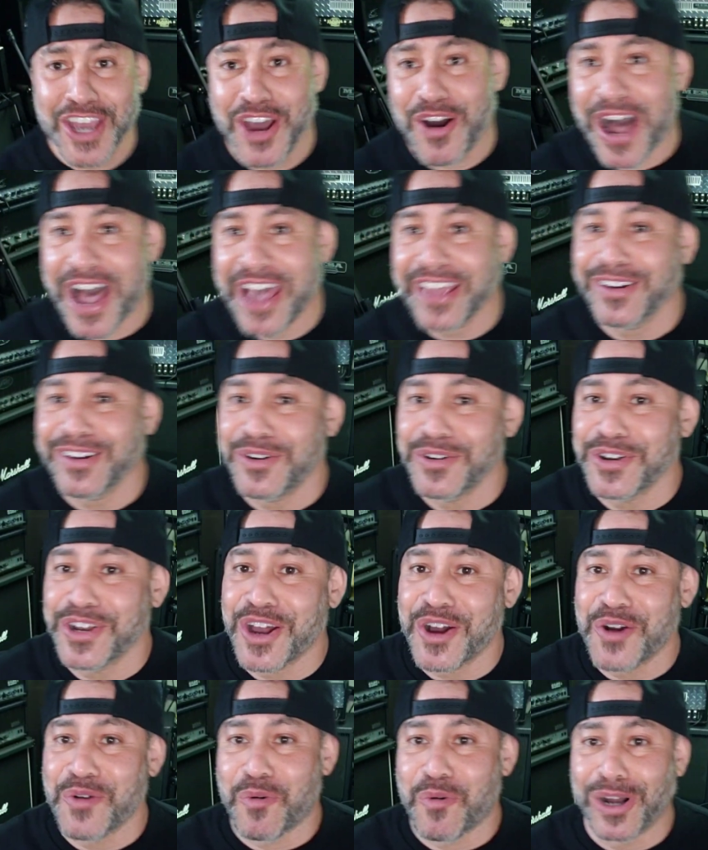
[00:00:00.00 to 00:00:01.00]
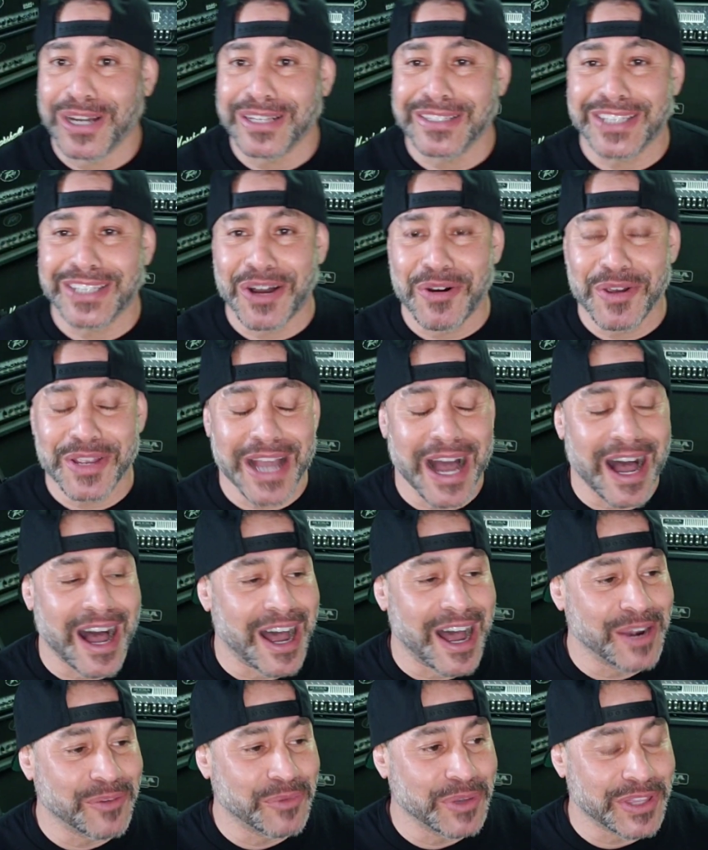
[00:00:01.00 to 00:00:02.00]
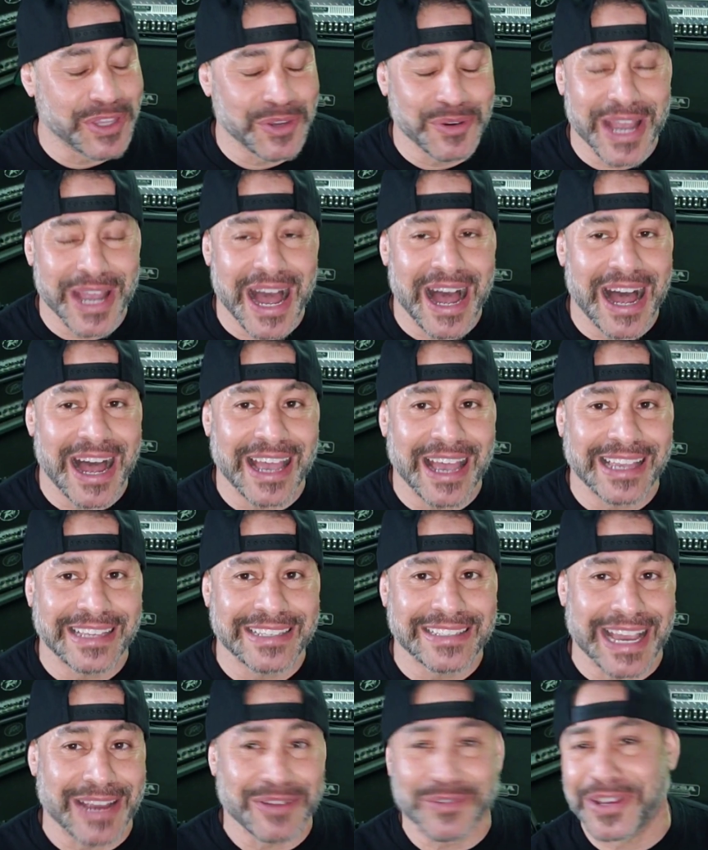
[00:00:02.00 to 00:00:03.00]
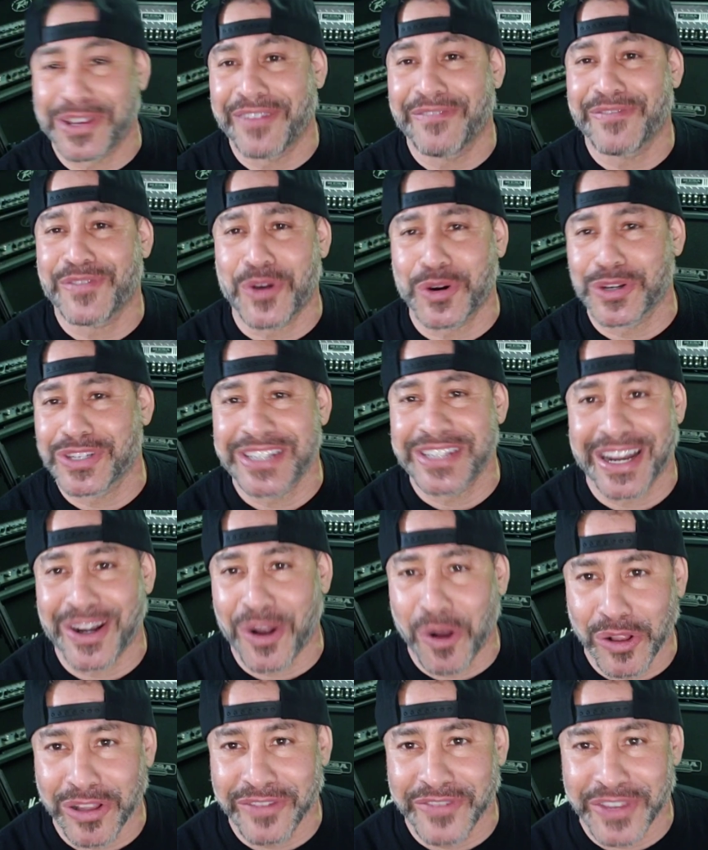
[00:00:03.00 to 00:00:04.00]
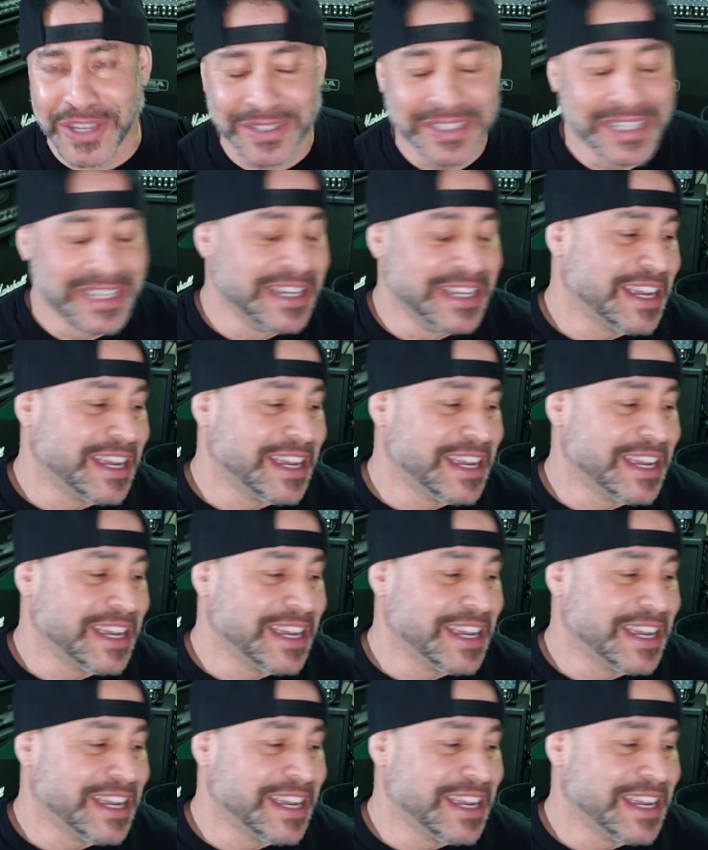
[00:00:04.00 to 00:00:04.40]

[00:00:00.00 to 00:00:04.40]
yo, I don't know what is going on with you guys. Actually, of course, not all of you.